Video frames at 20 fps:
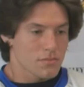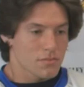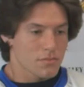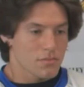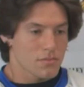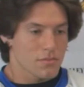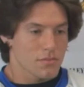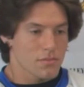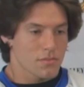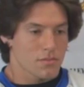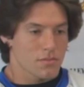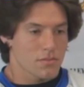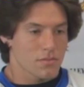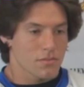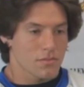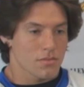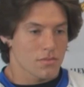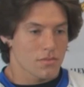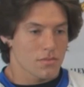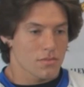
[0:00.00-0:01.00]

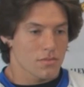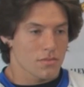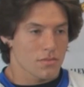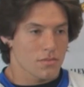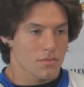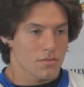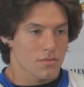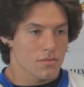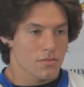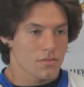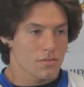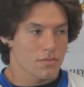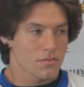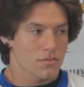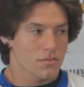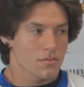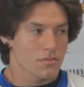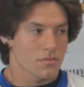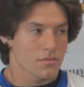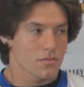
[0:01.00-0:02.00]

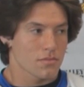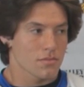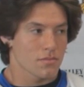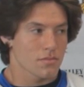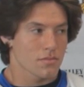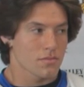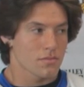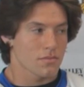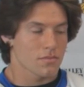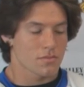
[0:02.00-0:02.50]
No words are spoken by the person on screen.